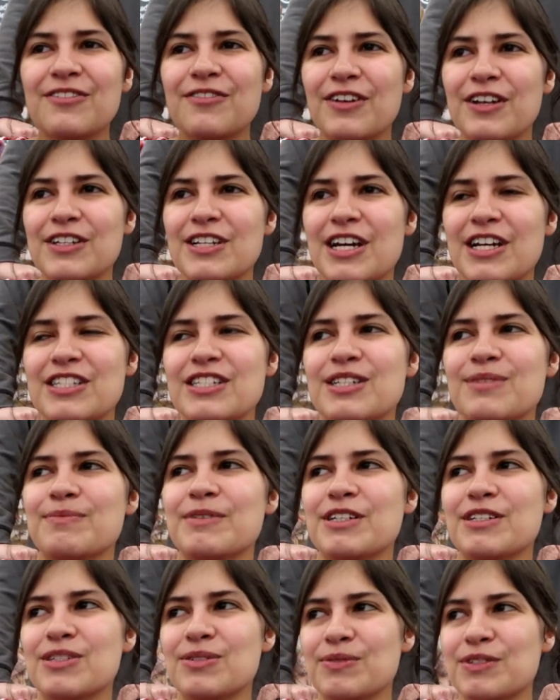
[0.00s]
Fantastic
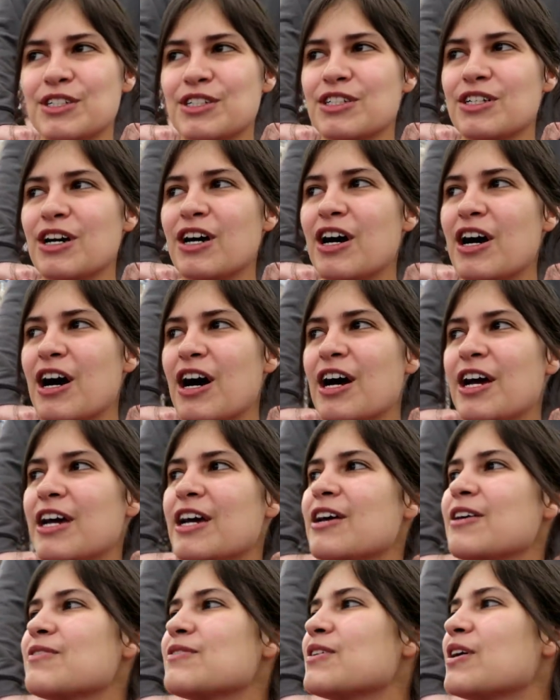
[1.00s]
Beasts, which I
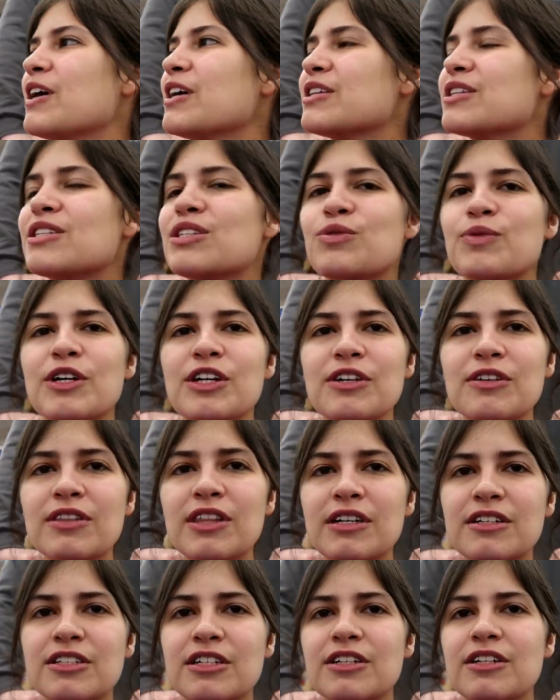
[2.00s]
swear
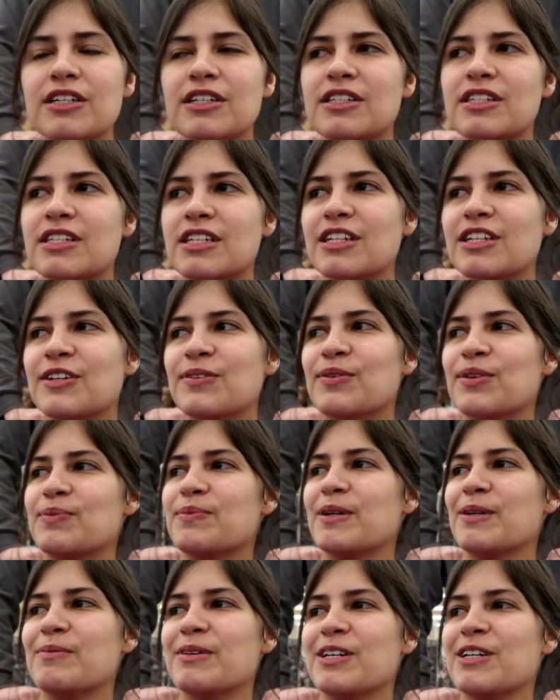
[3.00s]
that Judd has seen it
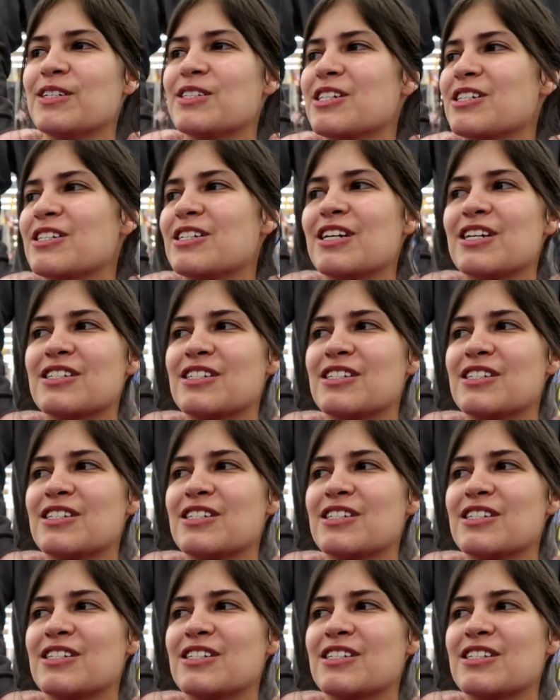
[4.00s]
with me, but he says he